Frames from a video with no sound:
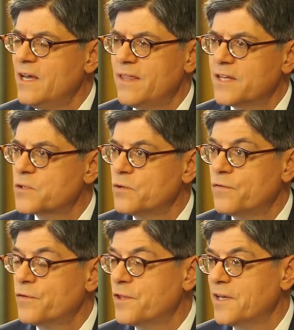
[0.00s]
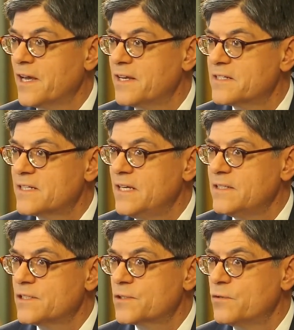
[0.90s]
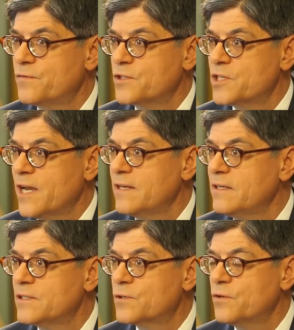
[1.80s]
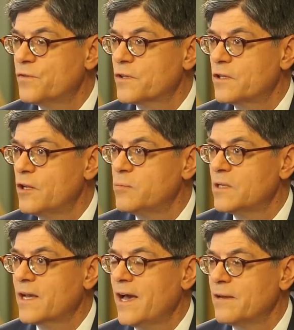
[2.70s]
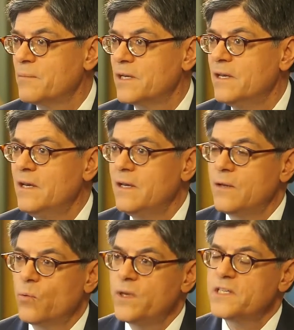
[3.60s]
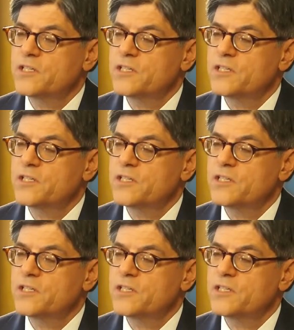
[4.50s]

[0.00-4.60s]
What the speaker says: That's good for the United States, it's good for China, it's good for the global economy. We